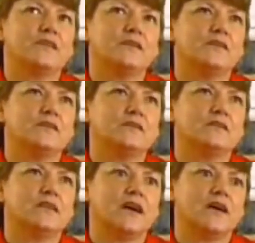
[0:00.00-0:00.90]
the
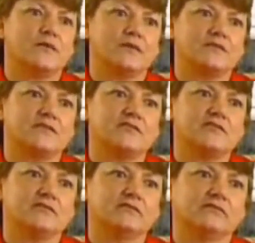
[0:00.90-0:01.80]
IRS
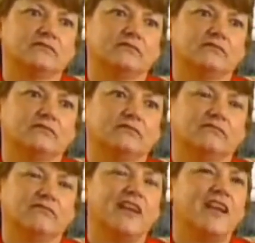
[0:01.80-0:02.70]
agent
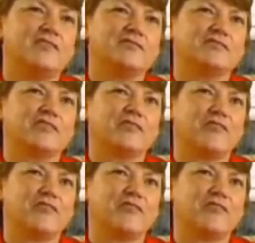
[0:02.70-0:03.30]
Agent